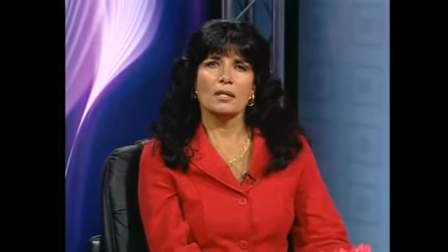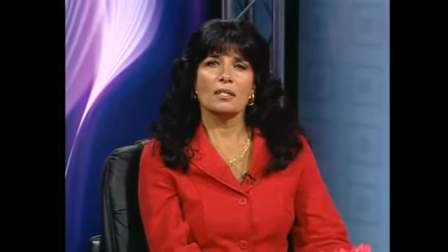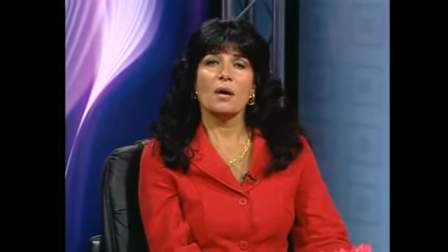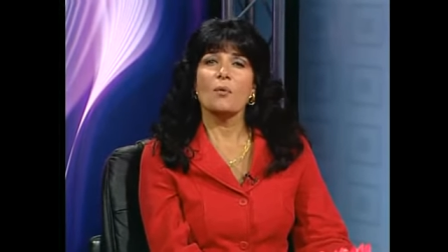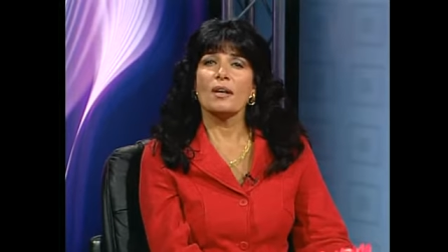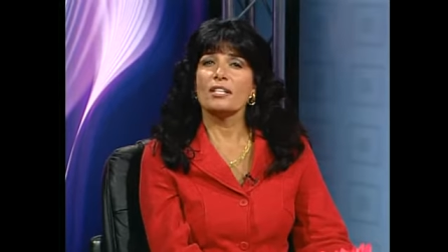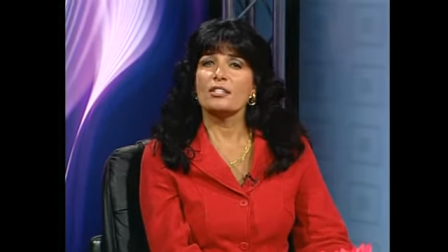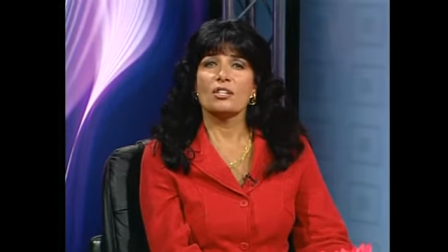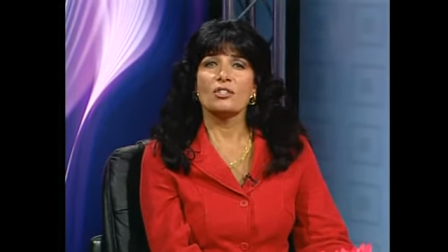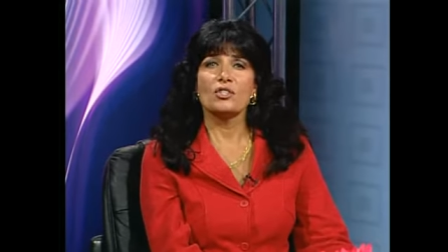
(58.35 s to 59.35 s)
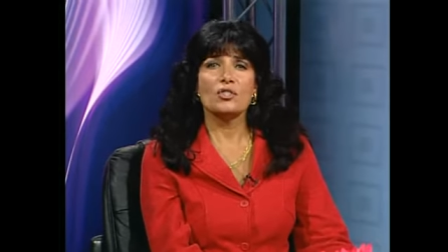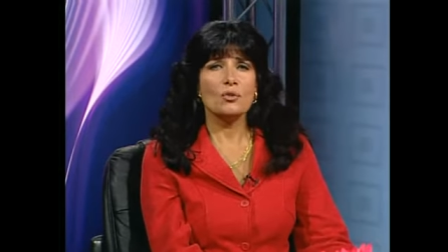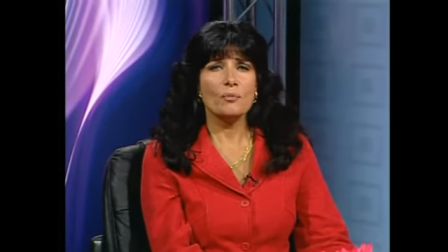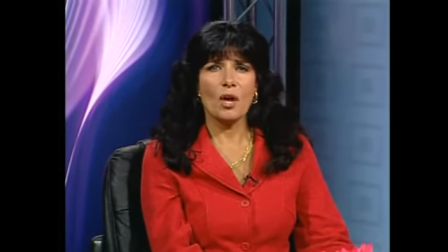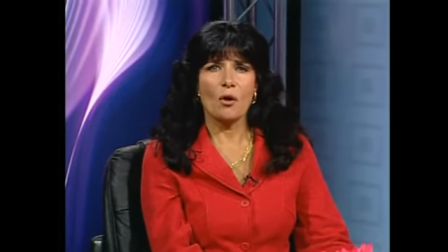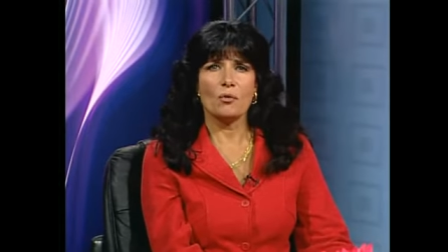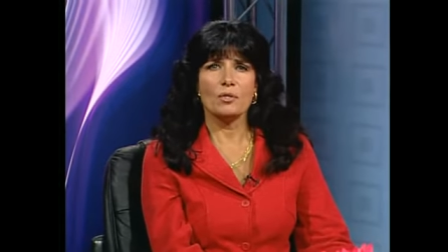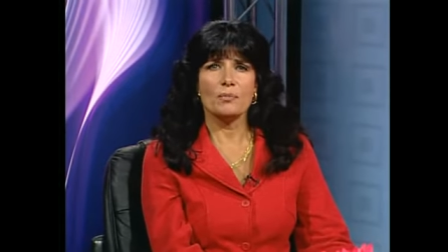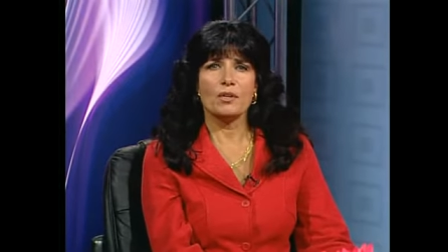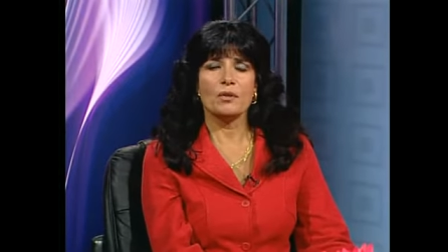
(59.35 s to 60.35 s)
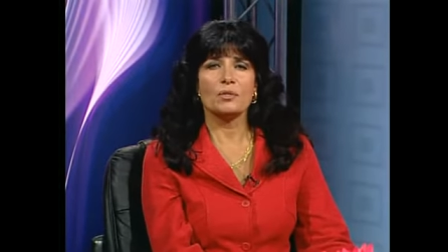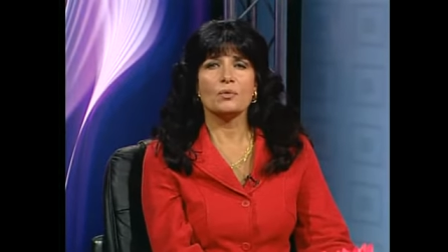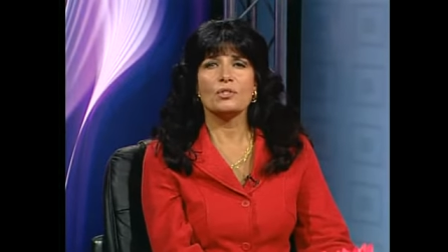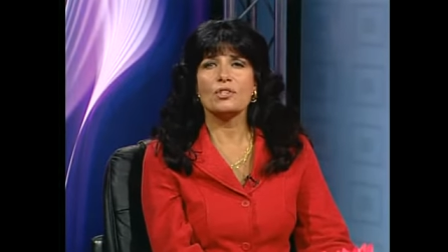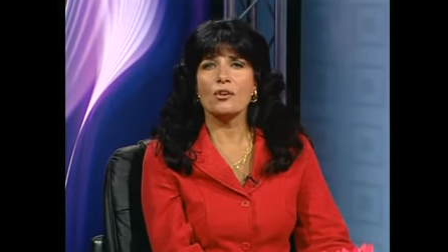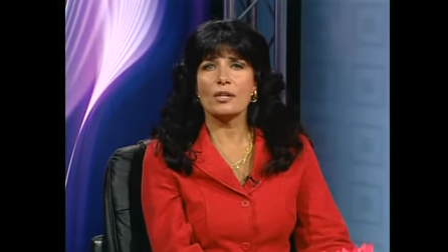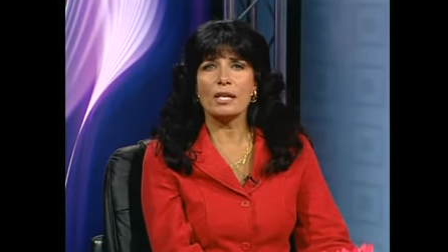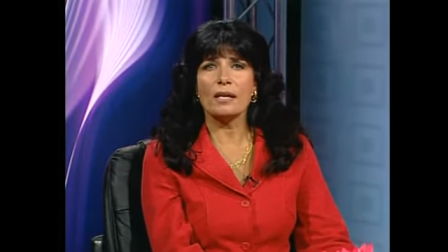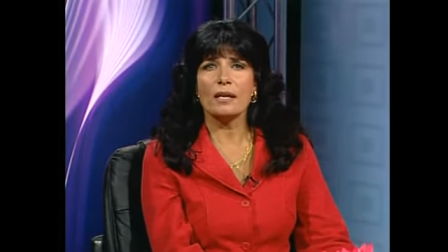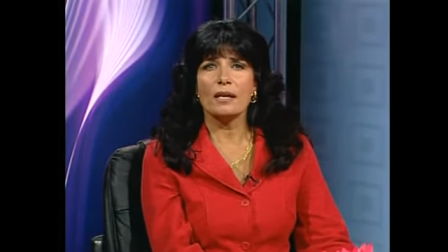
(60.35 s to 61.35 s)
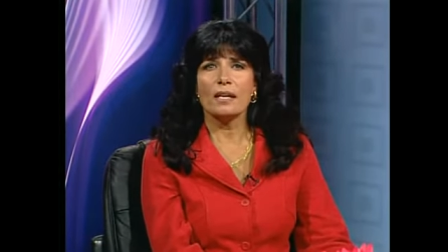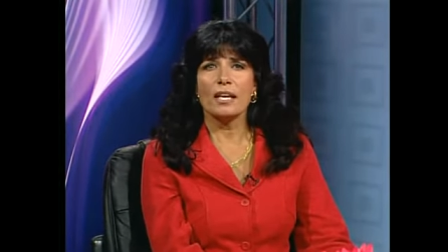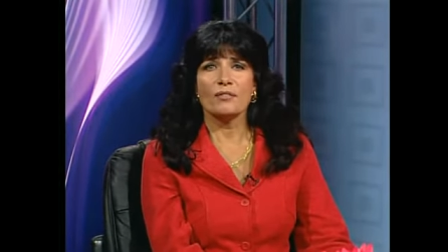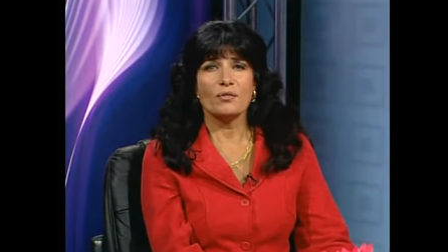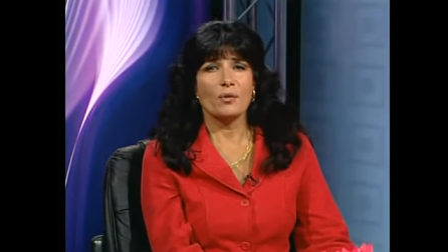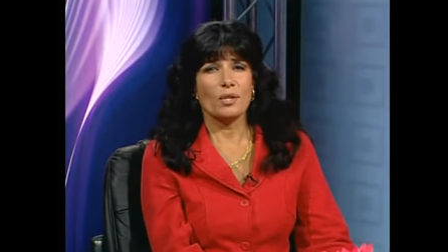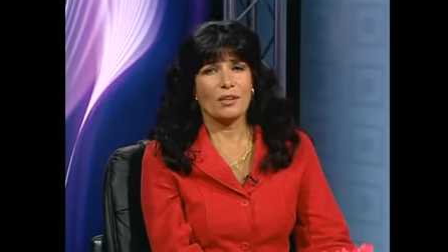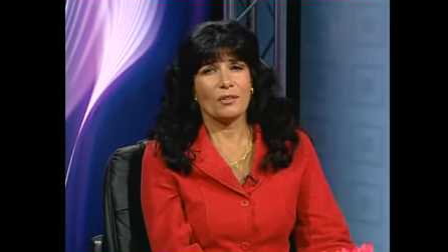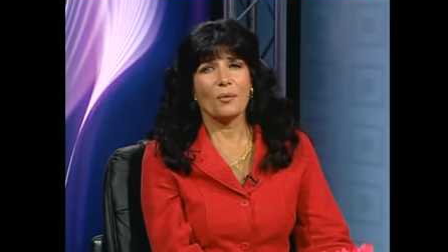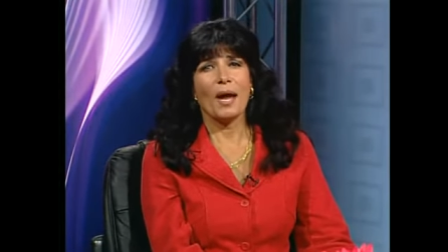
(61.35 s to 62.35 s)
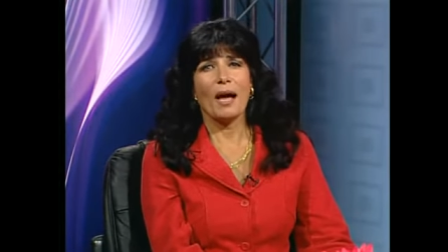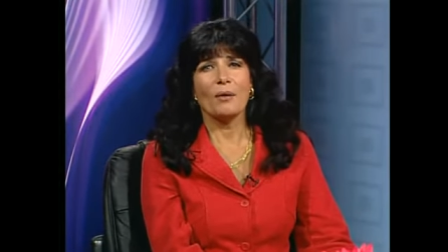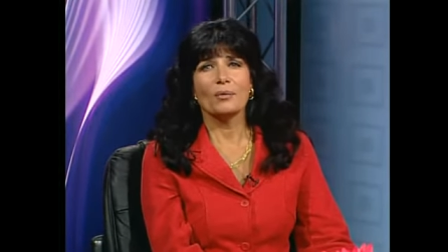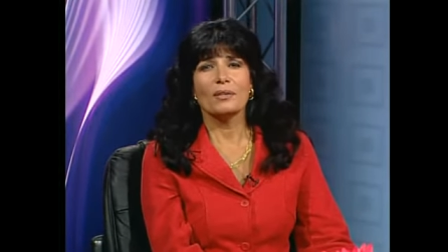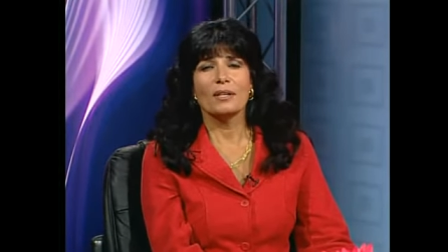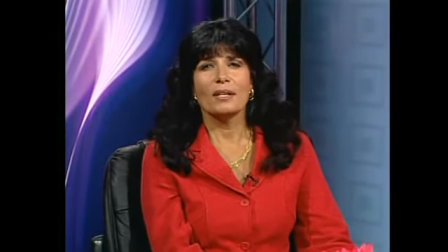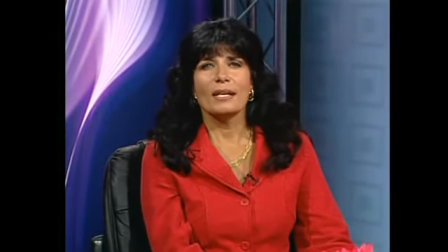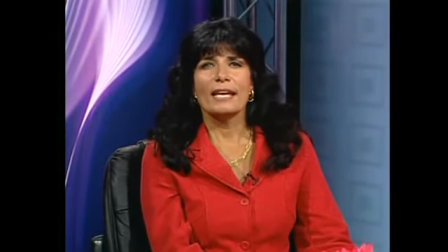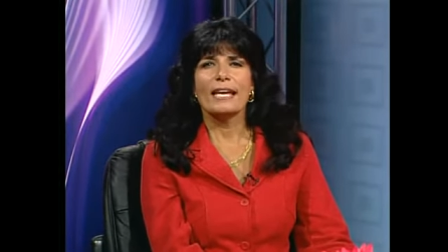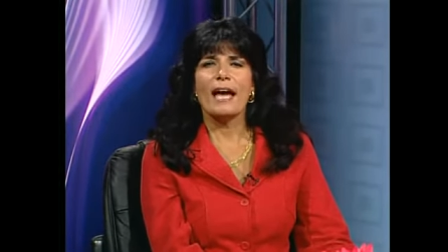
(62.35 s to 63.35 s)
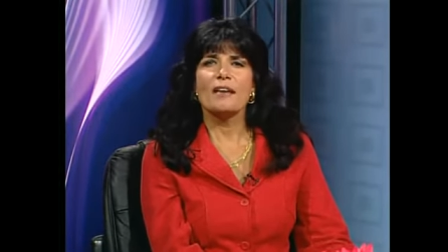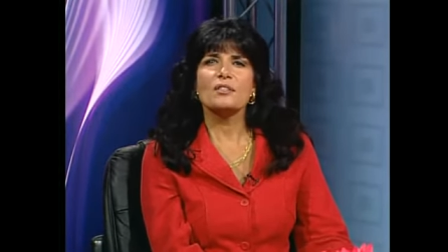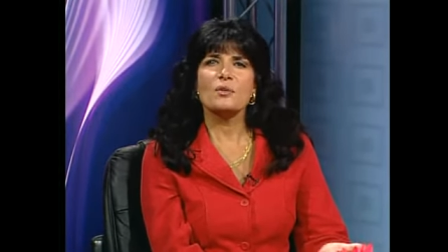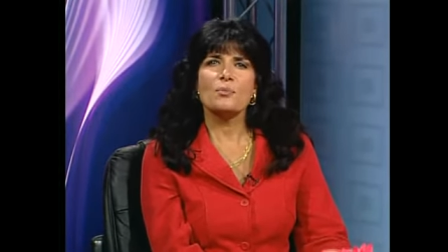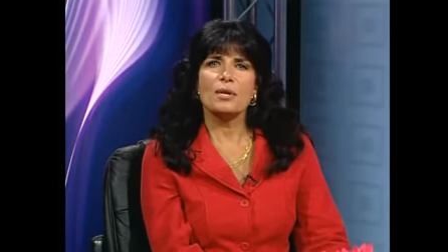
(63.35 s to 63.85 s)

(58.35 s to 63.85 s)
Not wanting to consume the host because it was dirty after falling on the ground, he asked the